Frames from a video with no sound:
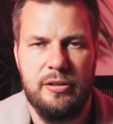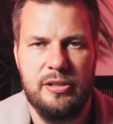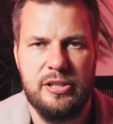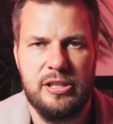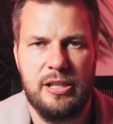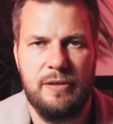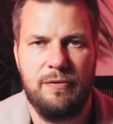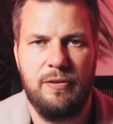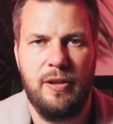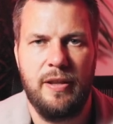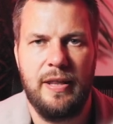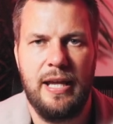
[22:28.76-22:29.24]

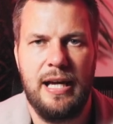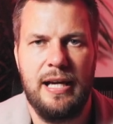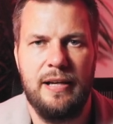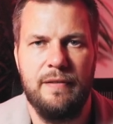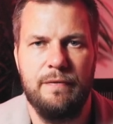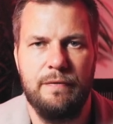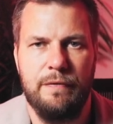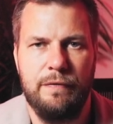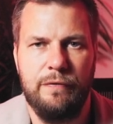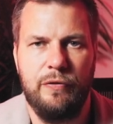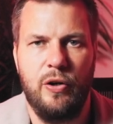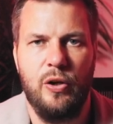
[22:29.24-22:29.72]
stuff like
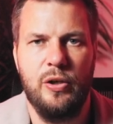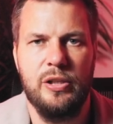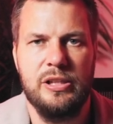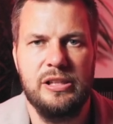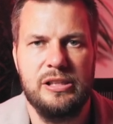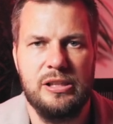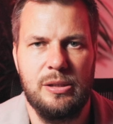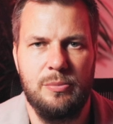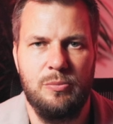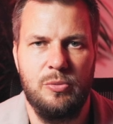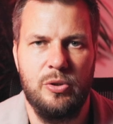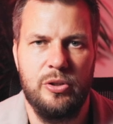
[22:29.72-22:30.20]
that, and
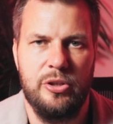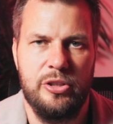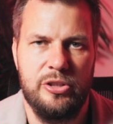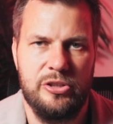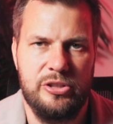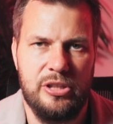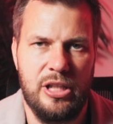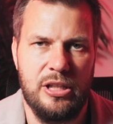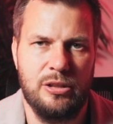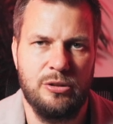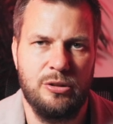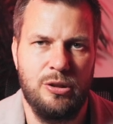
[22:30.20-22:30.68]
find someone
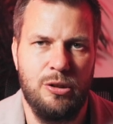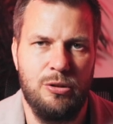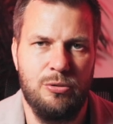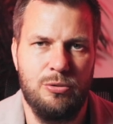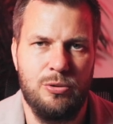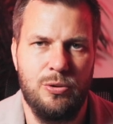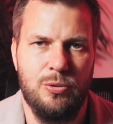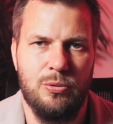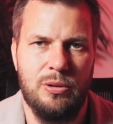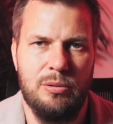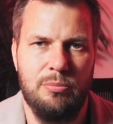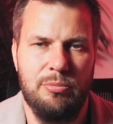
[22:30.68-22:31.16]
that's done
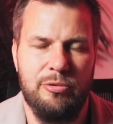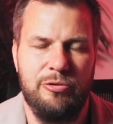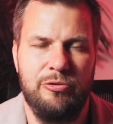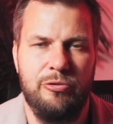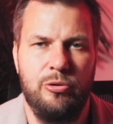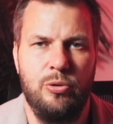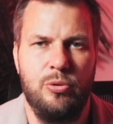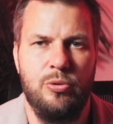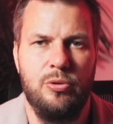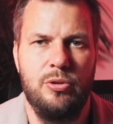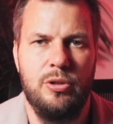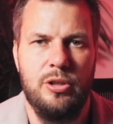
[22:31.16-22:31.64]
cold calling
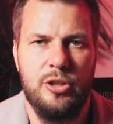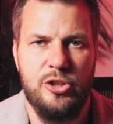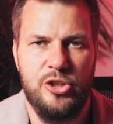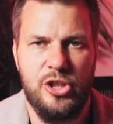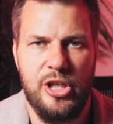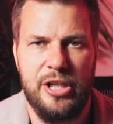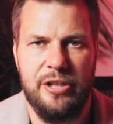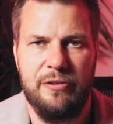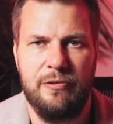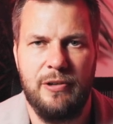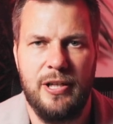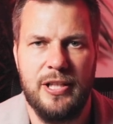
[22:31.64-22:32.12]
before,
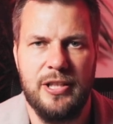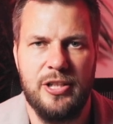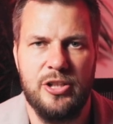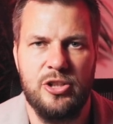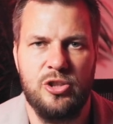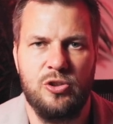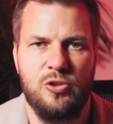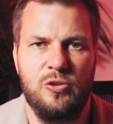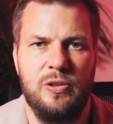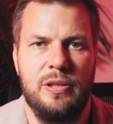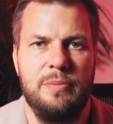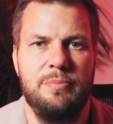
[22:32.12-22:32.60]
generate the
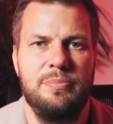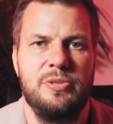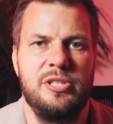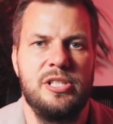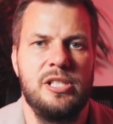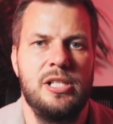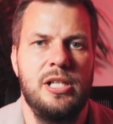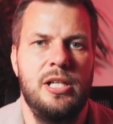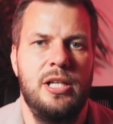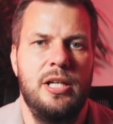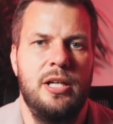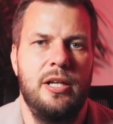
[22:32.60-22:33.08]

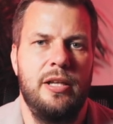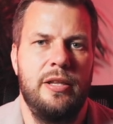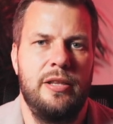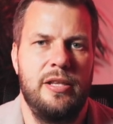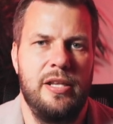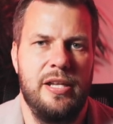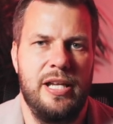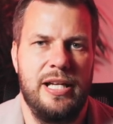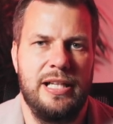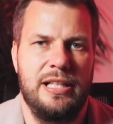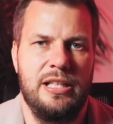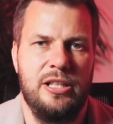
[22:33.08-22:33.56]
scripts
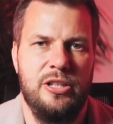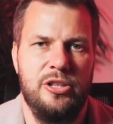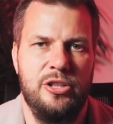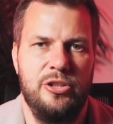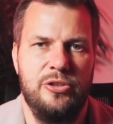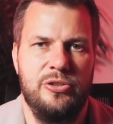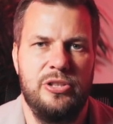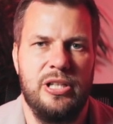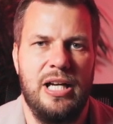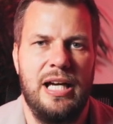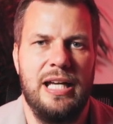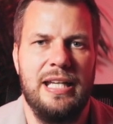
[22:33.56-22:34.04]
that they can
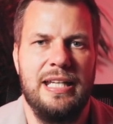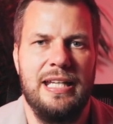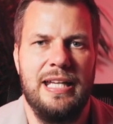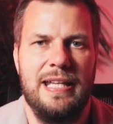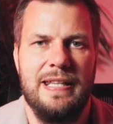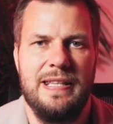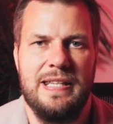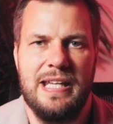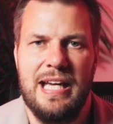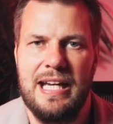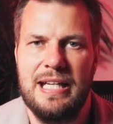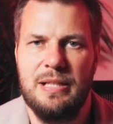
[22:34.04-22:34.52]
use, and
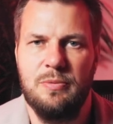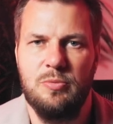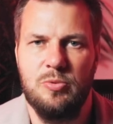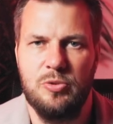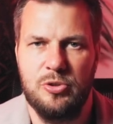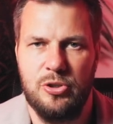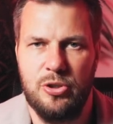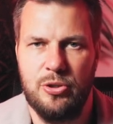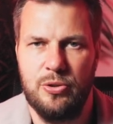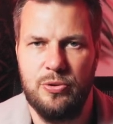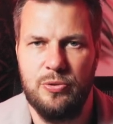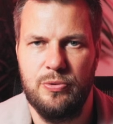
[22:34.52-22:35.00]
then they
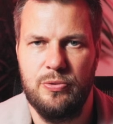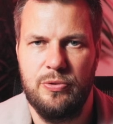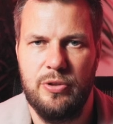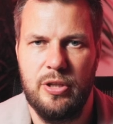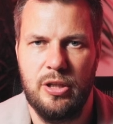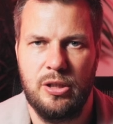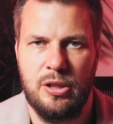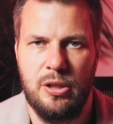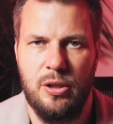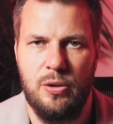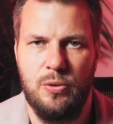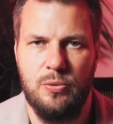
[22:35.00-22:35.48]
will do
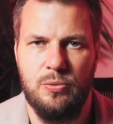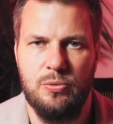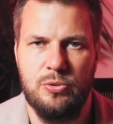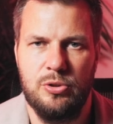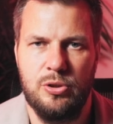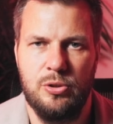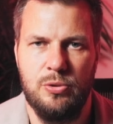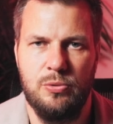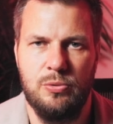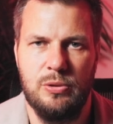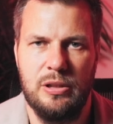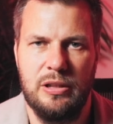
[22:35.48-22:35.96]
the
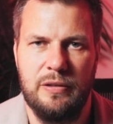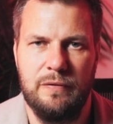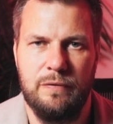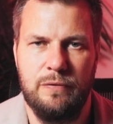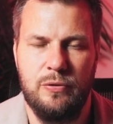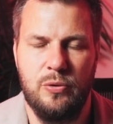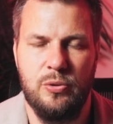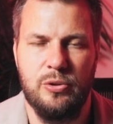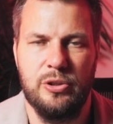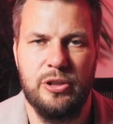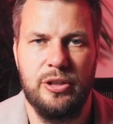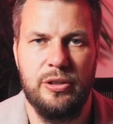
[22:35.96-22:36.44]
cold calling
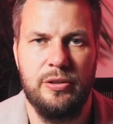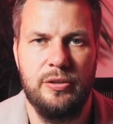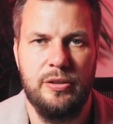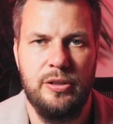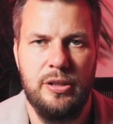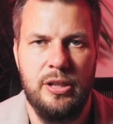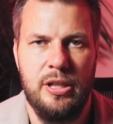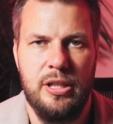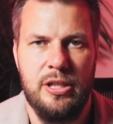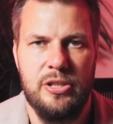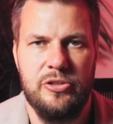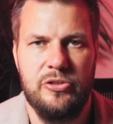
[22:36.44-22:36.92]
for you.
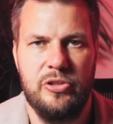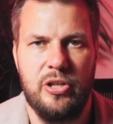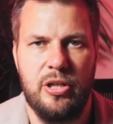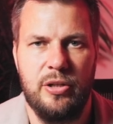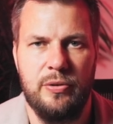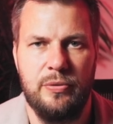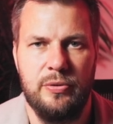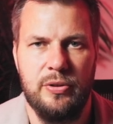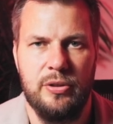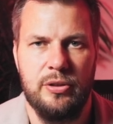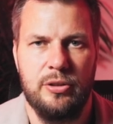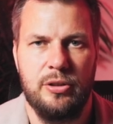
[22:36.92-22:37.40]

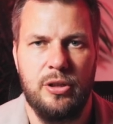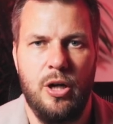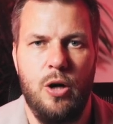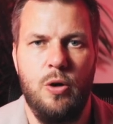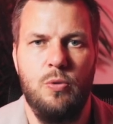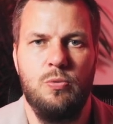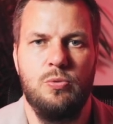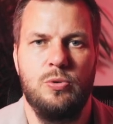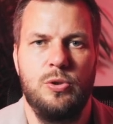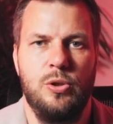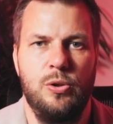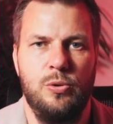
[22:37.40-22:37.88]
So
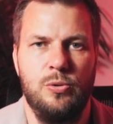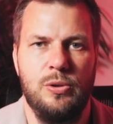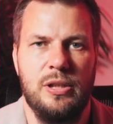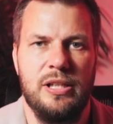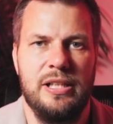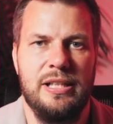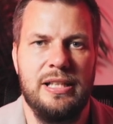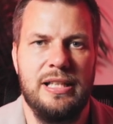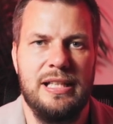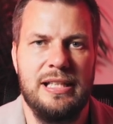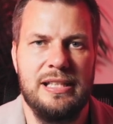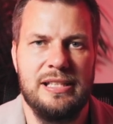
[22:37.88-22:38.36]
cold
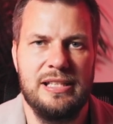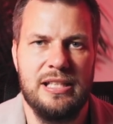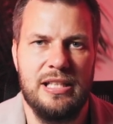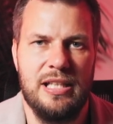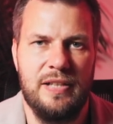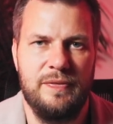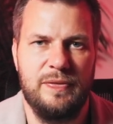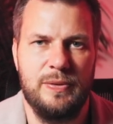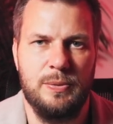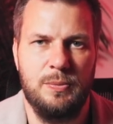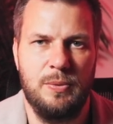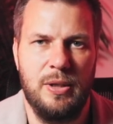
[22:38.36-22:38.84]
calling is
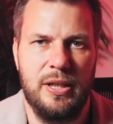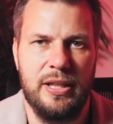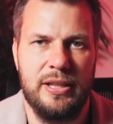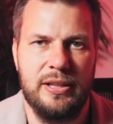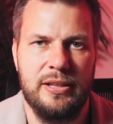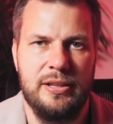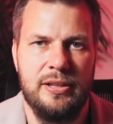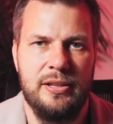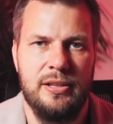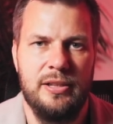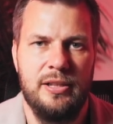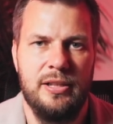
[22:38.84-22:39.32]
another
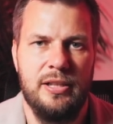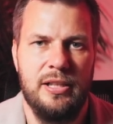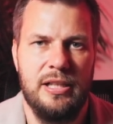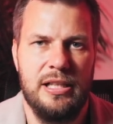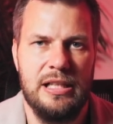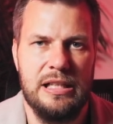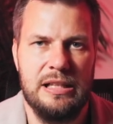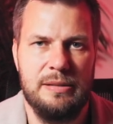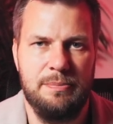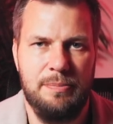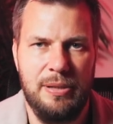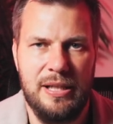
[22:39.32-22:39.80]
way.
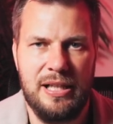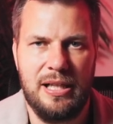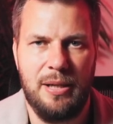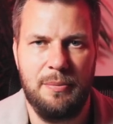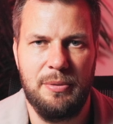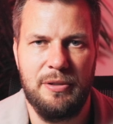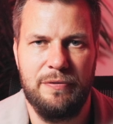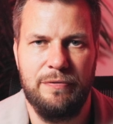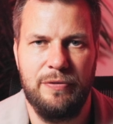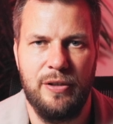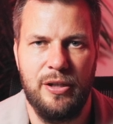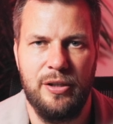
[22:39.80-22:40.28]
Is pick
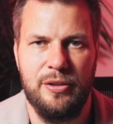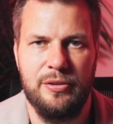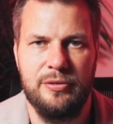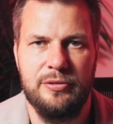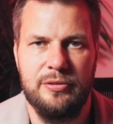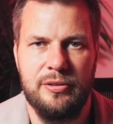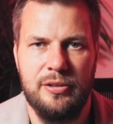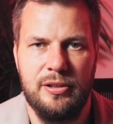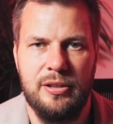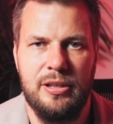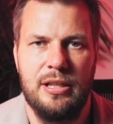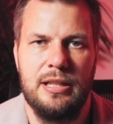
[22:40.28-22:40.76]
up the
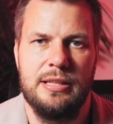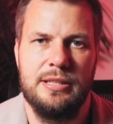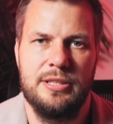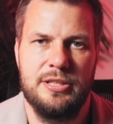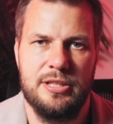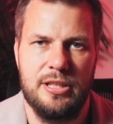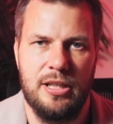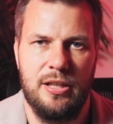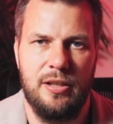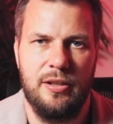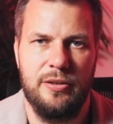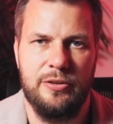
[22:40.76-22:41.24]
phone and
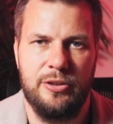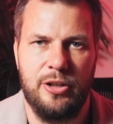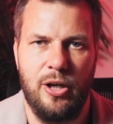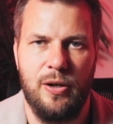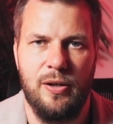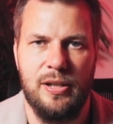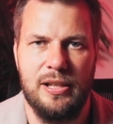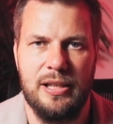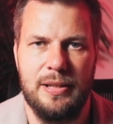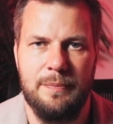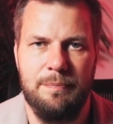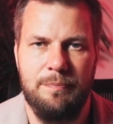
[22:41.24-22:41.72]
start
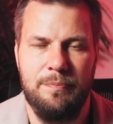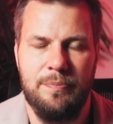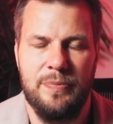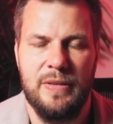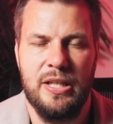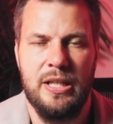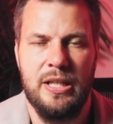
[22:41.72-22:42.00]
dialing.